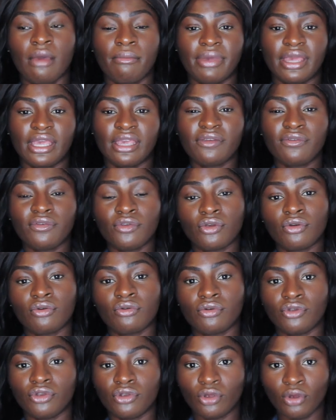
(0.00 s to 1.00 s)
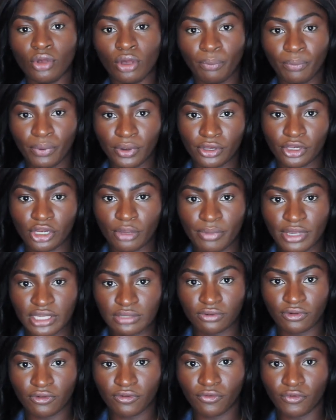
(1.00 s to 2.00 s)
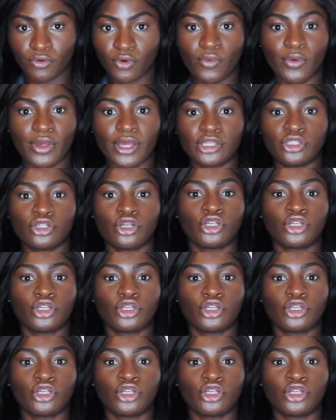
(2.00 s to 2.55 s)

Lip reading: But if you're putting your best foot forward,